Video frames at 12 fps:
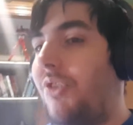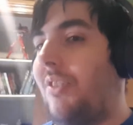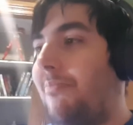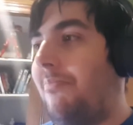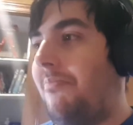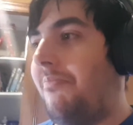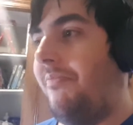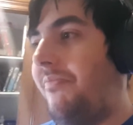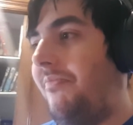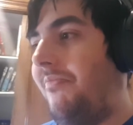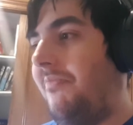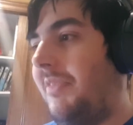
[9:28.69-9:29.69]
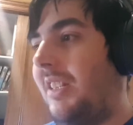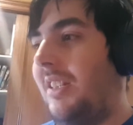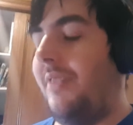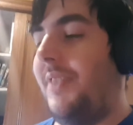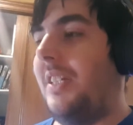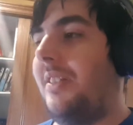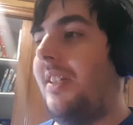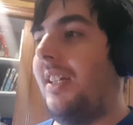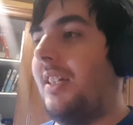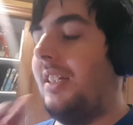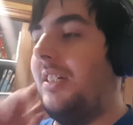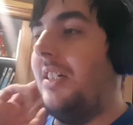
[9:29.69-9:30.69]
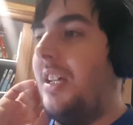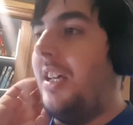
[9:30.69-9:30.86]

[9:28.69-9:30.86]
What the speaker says: them living together.